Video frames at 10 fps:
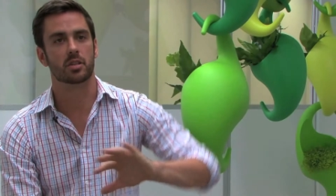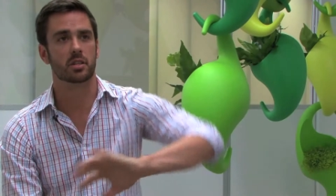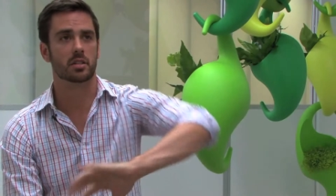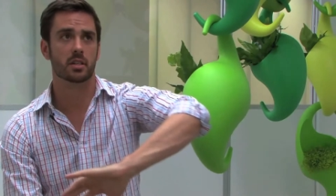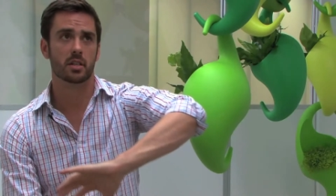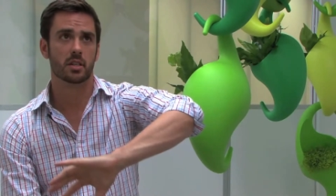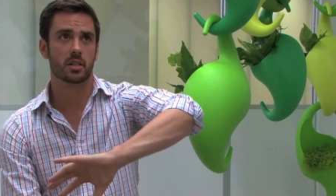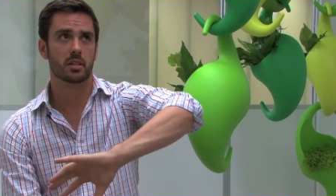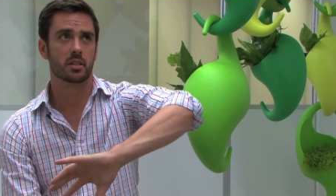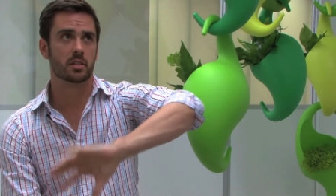can
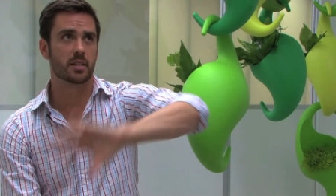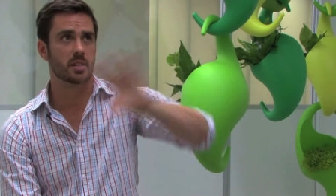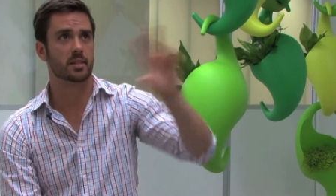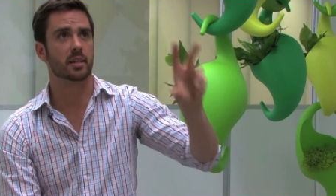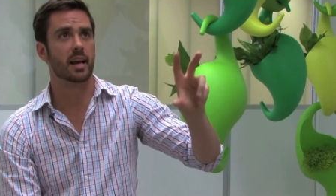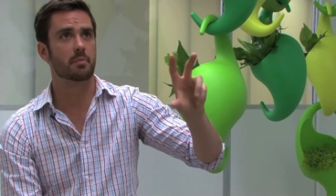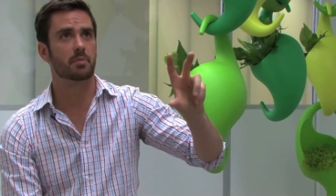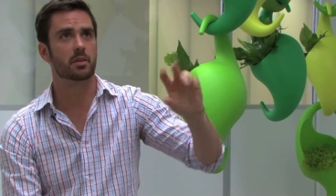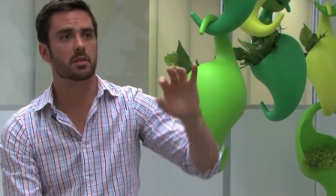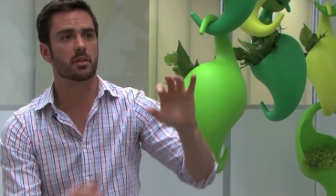tessellate,
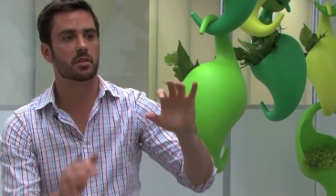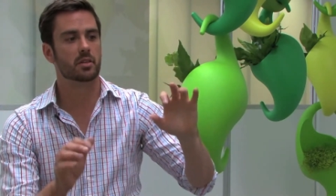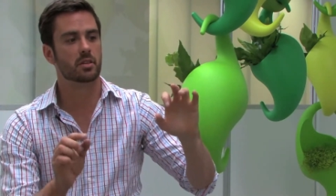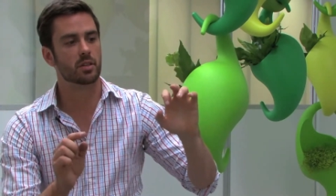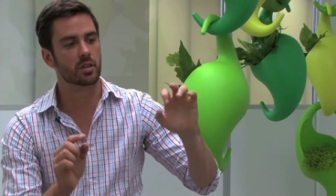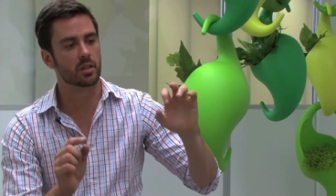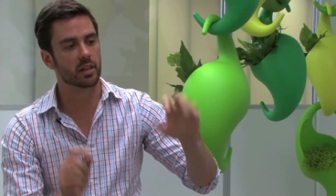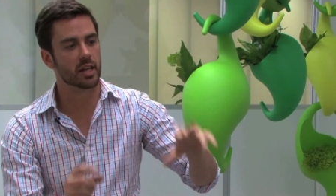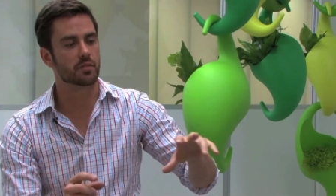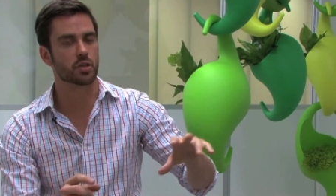but the
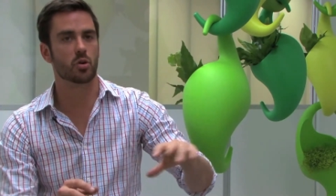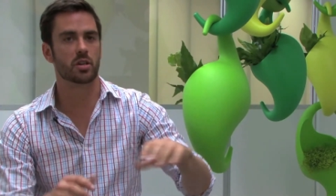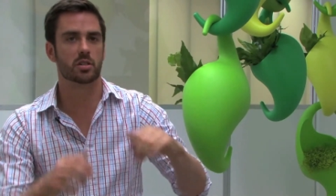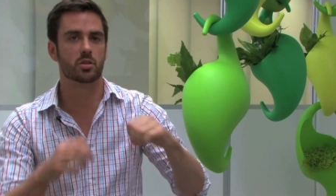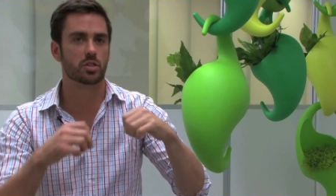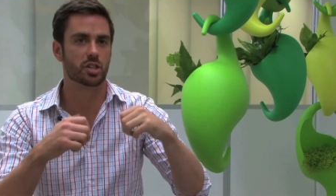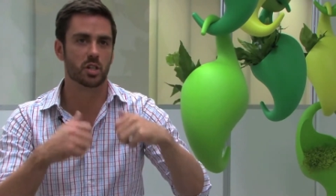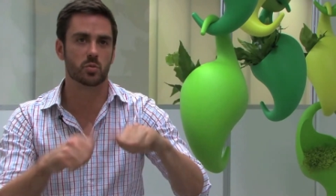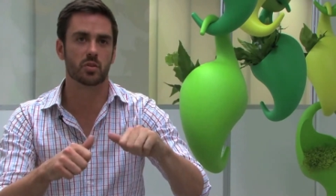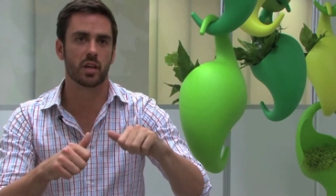leaf joins to it just with